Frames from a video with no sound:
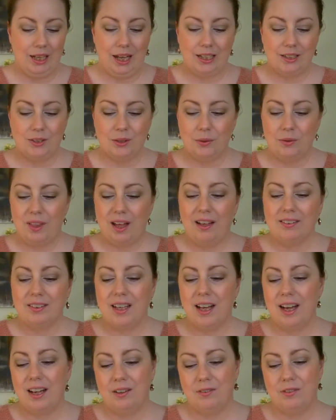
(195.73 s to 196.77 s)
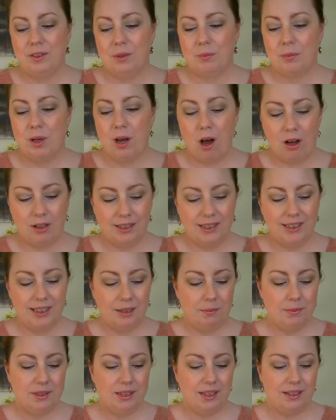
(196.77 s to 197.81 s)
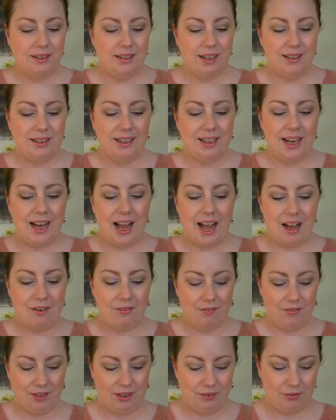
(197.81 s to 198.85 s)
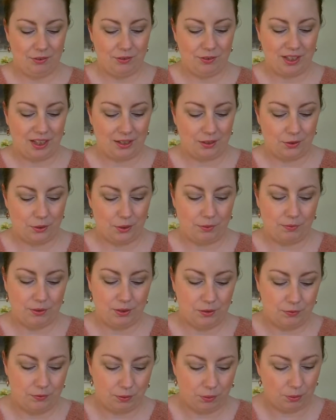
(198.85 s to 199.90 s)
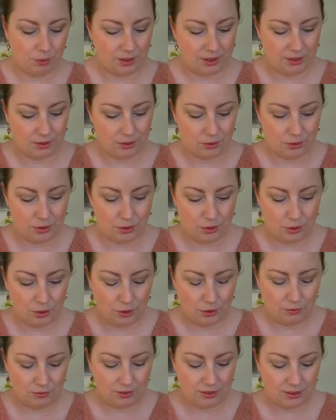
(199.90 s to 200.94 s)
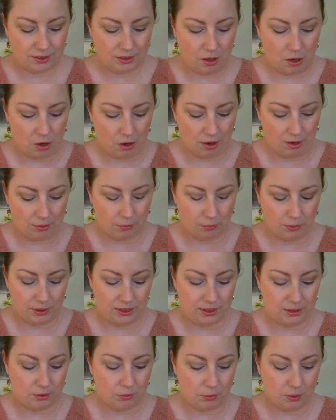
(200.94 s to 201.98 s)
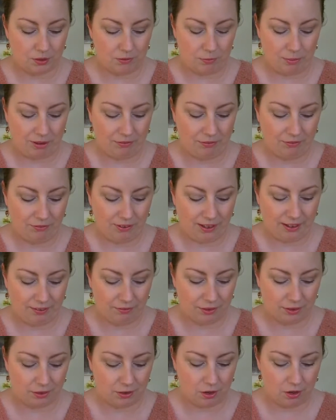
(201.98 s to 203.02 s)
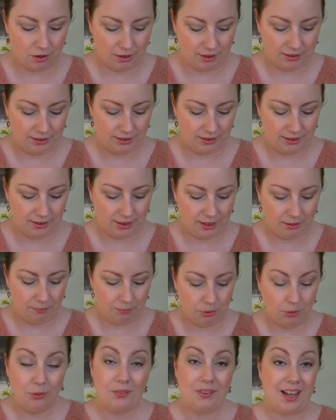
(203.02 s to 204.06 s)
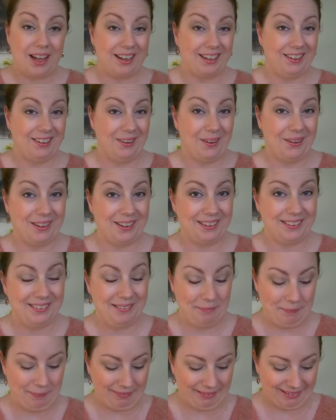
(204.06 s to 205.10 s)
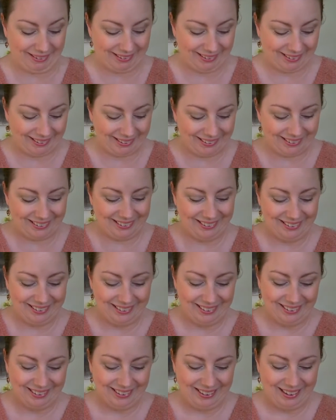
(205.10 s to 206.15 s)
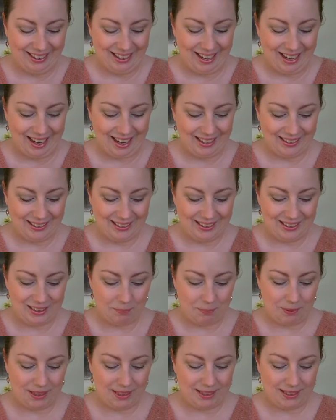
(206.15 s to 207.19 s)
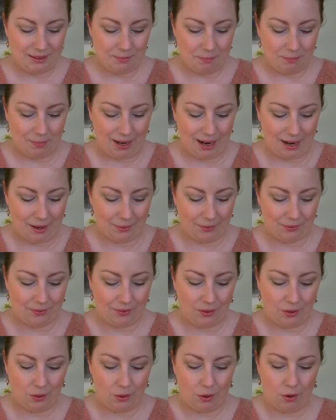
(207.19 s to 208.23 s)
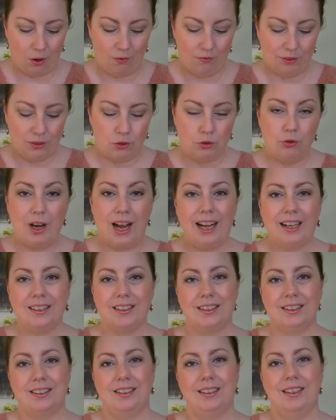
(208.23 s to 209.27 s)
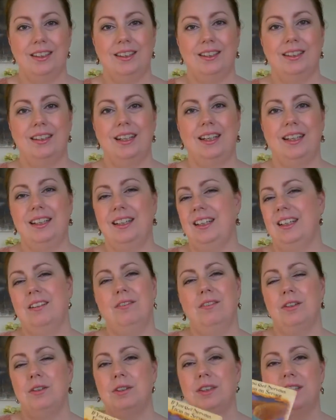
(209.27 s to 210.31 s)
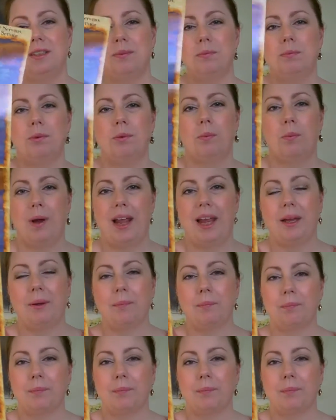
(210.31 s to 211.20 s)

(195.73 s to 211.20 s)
And so that's kind of some concepts. And then they have, if you get nervous, focus on service card, which is one of my favorite cards. I pulled that a lot in the beginning. And it speaks about the law of attraction and in a very simple way.